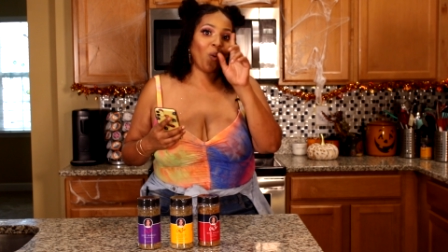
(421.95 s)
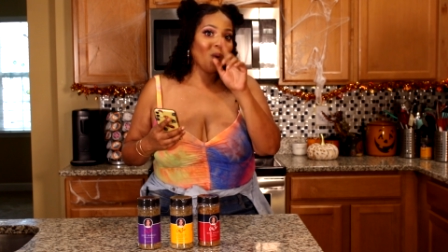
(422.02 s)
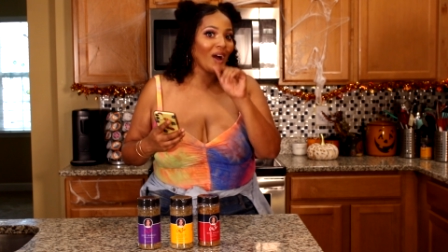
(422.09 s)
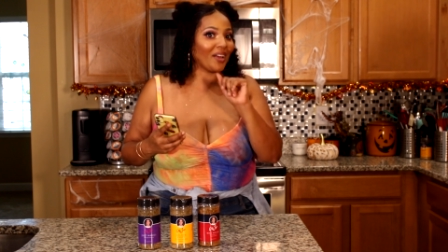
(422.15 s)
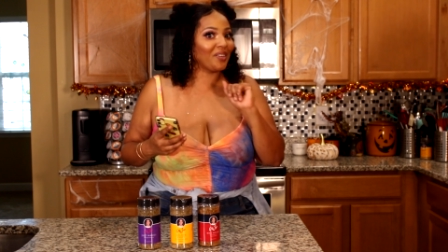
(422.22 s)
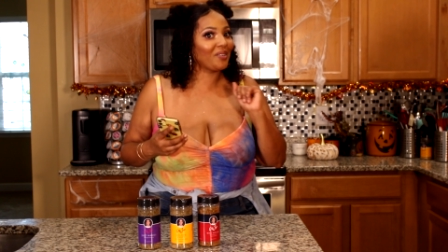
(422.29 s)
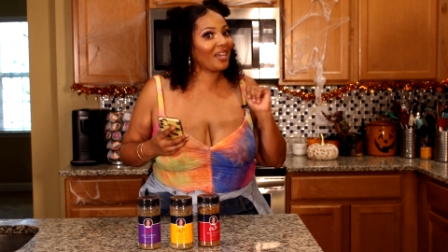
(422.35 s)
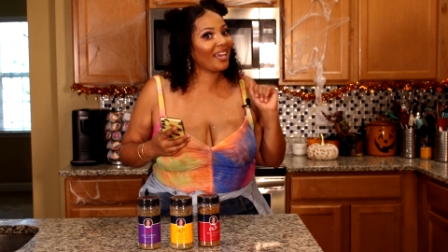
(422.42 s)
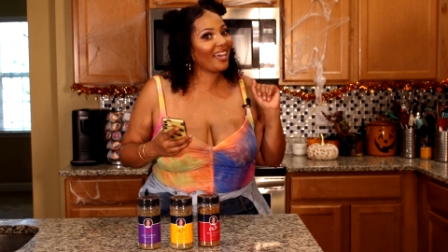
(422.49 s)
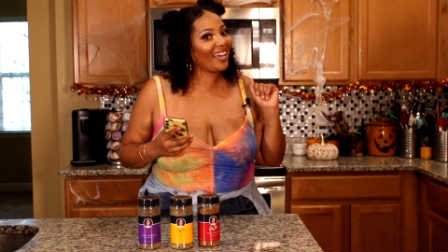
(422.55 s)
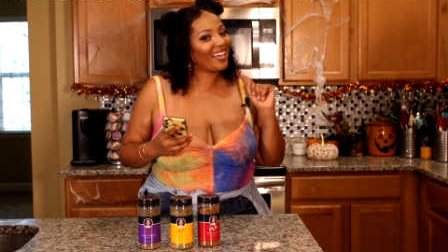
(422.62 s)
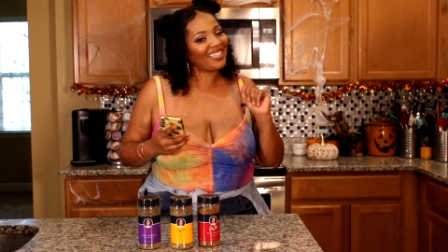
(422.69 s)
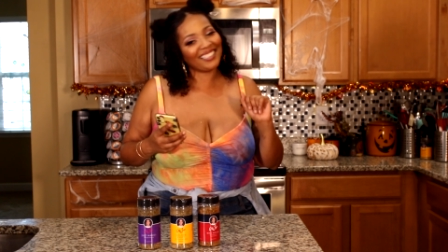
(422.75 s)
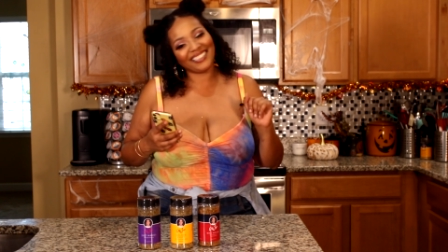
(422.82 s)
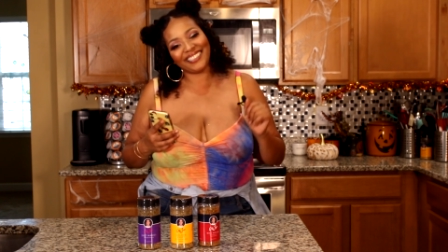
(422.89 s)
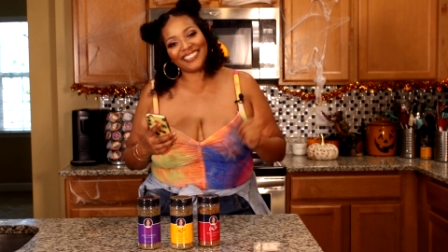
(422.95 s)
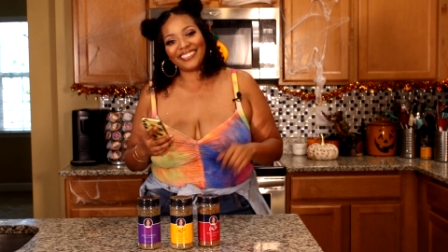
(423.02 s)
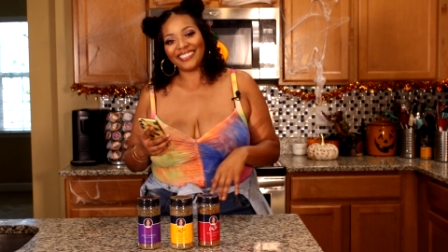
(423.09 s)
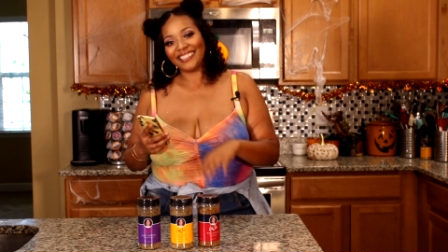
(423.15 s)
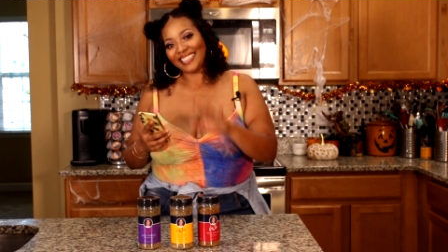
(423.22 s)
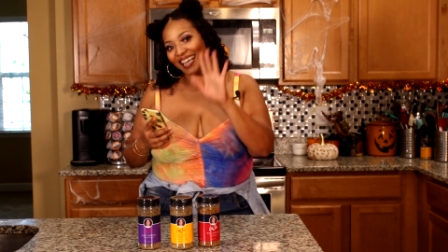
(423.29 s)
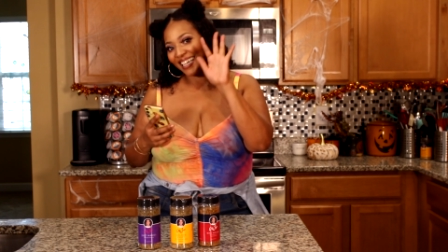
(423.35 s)
while you can.
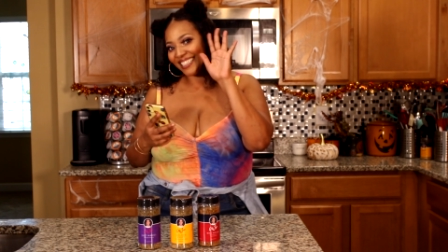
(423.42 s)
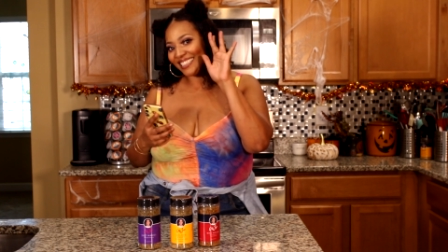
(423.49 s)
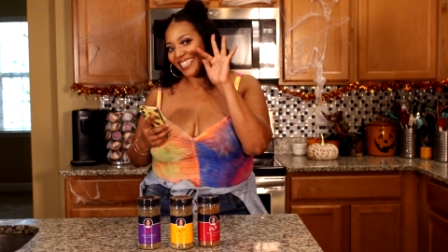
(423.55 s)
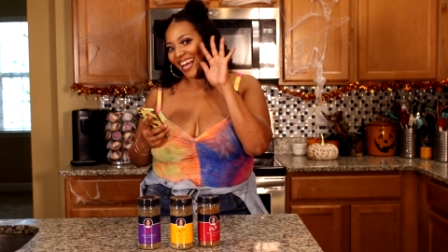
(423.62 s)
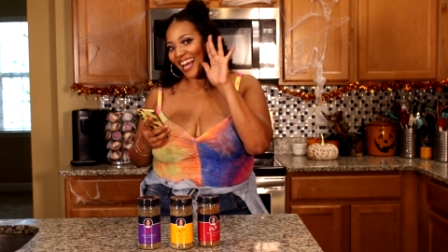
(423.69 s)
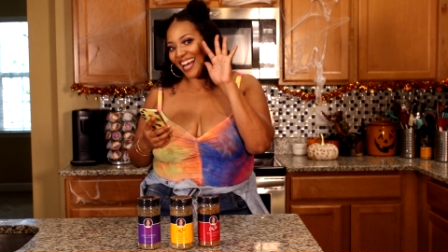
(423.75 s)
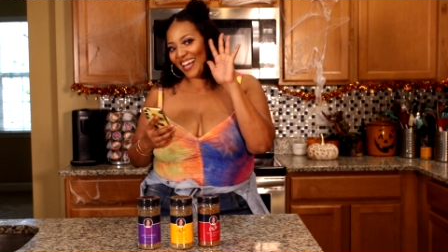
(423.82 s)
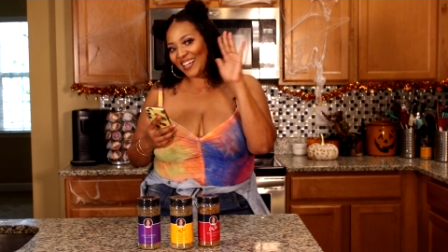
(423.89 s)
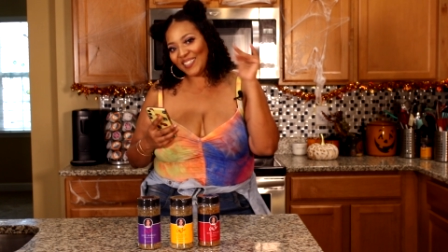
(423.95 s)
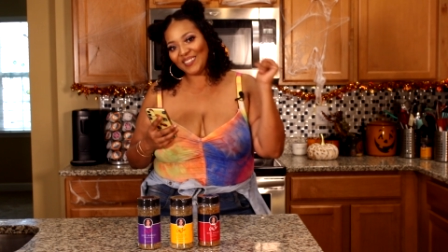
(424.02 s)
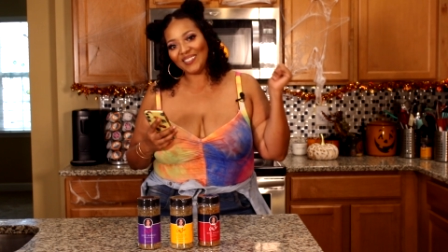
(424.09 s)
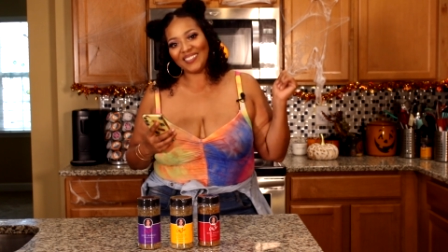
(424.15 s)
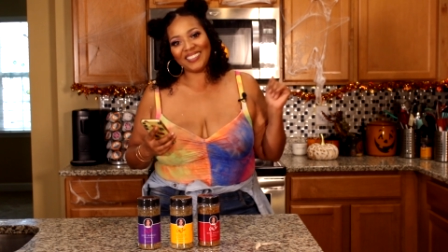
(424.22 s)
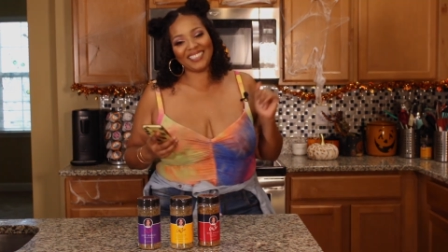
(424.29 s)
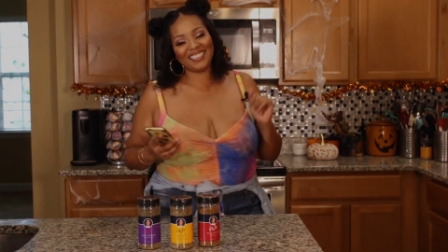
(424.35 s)
Ciao.